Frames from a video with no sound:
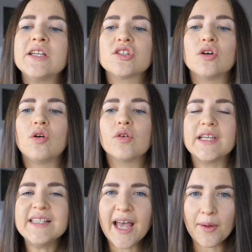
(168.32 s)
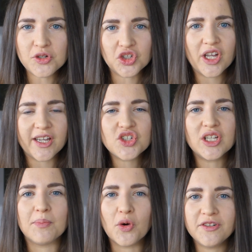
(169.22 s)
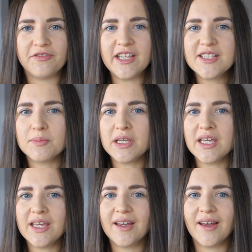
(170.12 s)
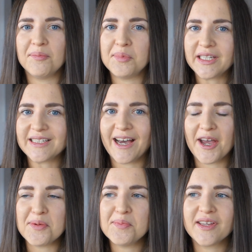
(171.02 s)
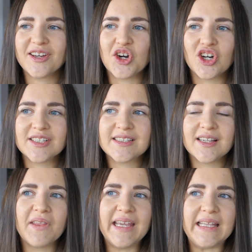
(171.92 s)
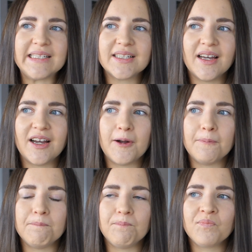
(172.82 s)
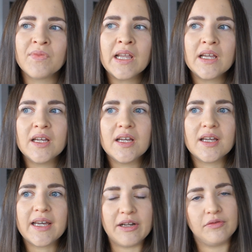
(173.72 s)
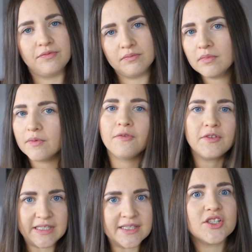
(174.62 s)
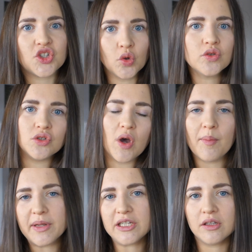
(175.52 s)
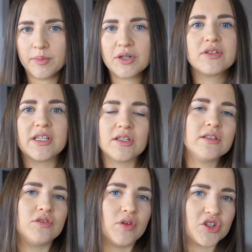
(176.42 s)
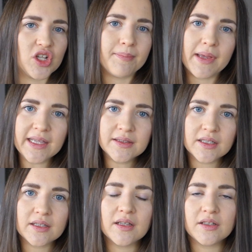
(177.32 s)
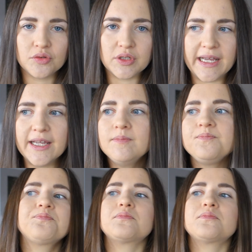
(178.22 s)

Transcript: So this app actually motivates me big time, because it kind of shows you how many kilometers you actually made today.